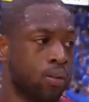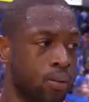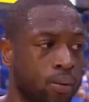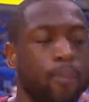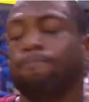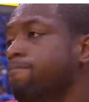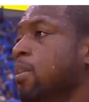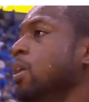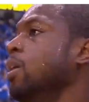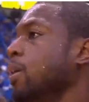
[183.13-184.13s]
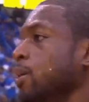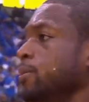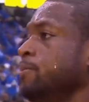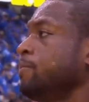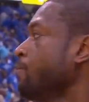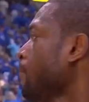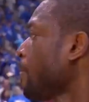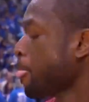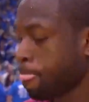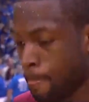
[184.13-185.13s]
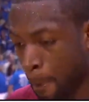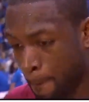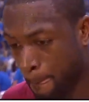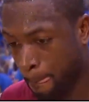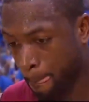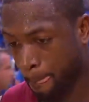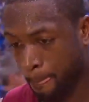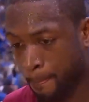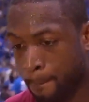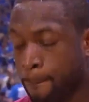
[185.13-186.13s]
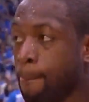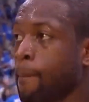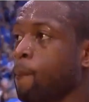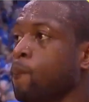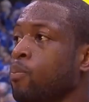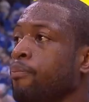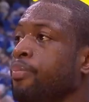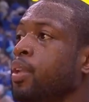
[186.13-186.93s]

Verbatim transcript: road win. Dwyane Wade leading the way down the stretch. He's with Doris.